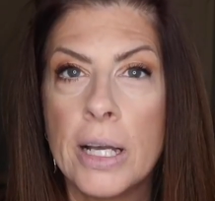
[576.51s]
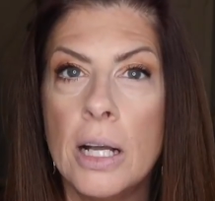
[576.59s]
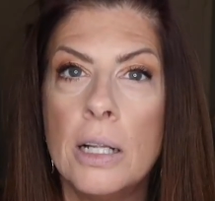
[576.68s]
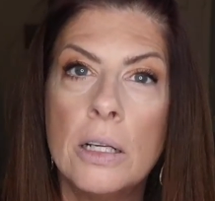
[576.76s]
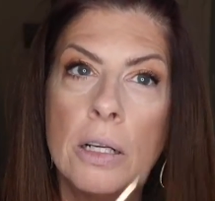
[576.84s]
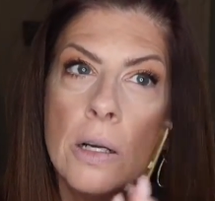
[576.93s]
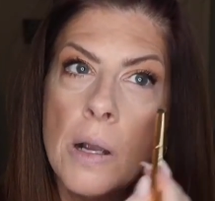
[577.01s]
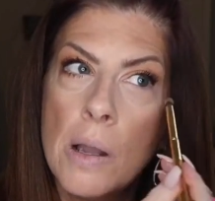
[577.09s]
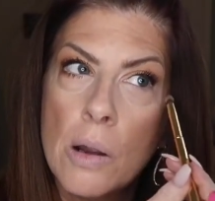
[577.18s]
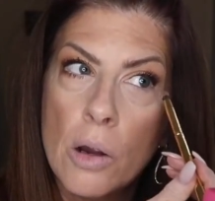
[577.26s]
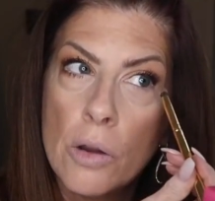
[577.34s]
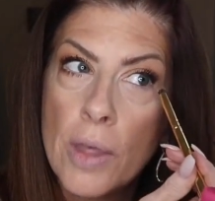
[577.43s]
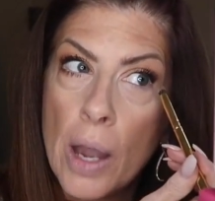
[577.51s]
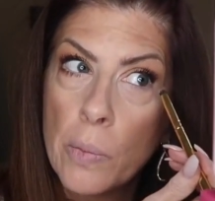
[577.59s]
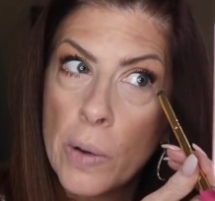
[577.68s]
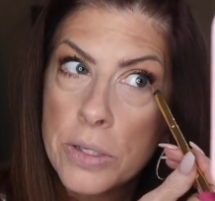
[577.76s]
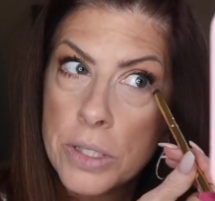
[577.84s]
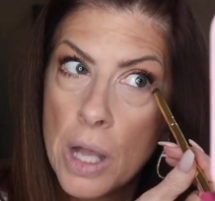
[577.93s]
color, or that
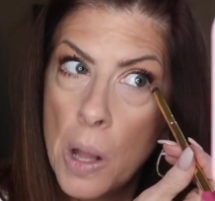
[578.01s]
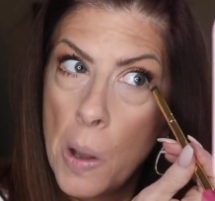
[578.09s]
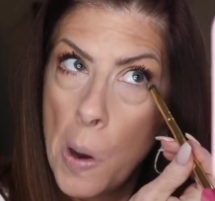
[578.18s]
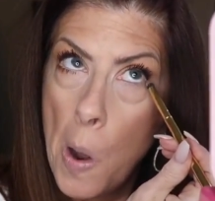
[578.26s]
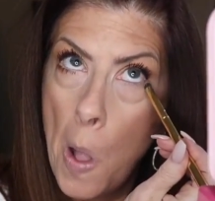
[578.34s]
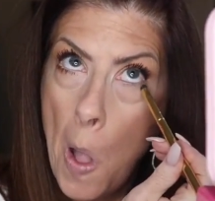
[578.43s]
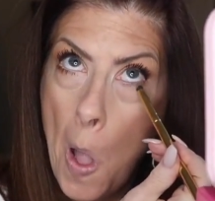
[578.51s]
rust color.